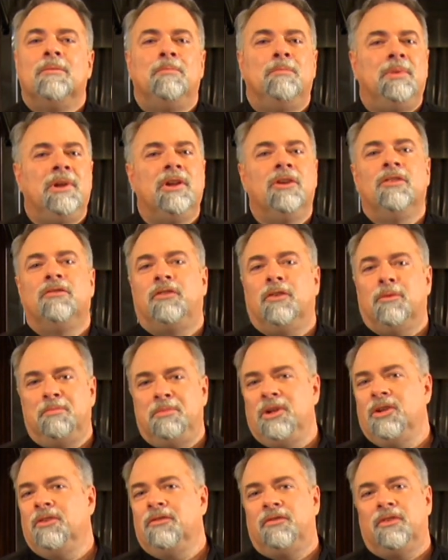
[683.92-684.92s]
beautiful,
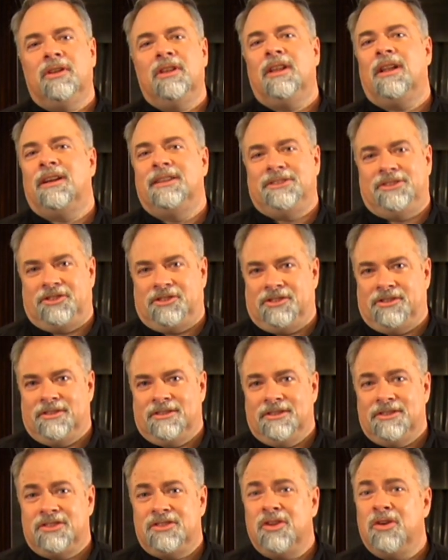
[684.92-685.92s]
beautiful lunch.
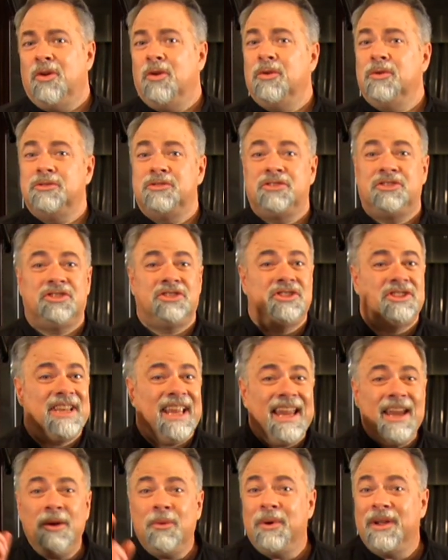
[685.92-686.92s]
So
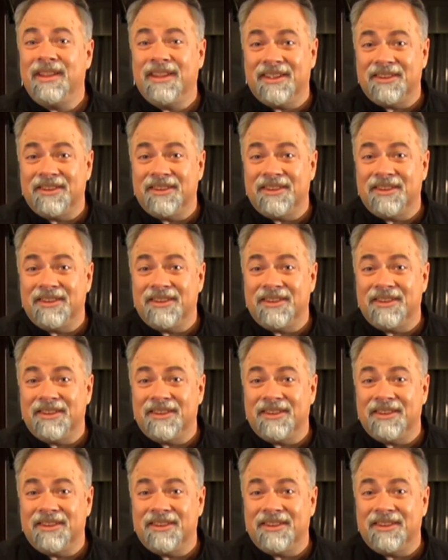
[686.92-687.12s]
stay with